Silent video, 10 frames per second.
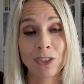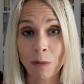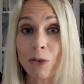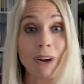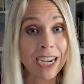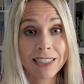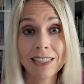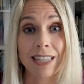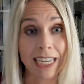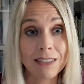
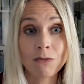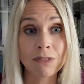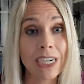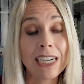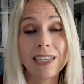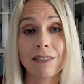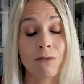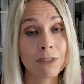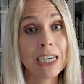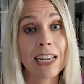summarize things really is
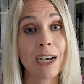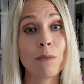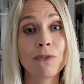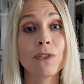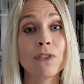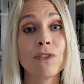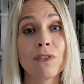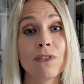really helpful.